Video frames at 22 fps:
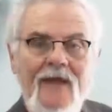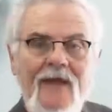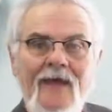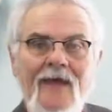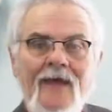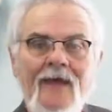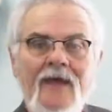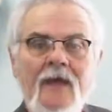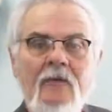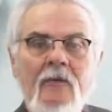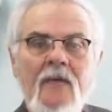
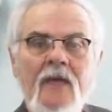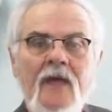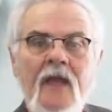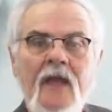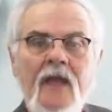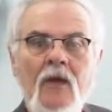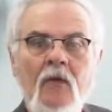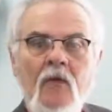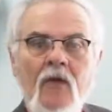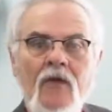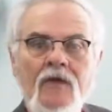it can be
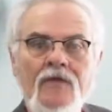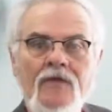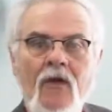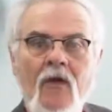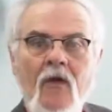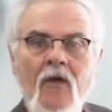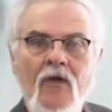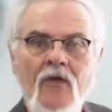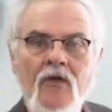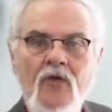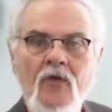anywhere there
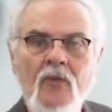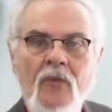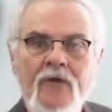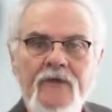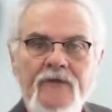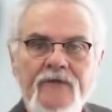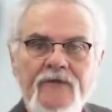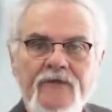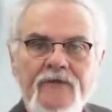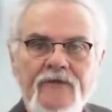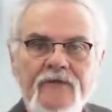are
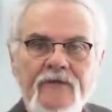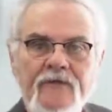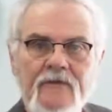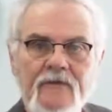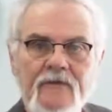humans.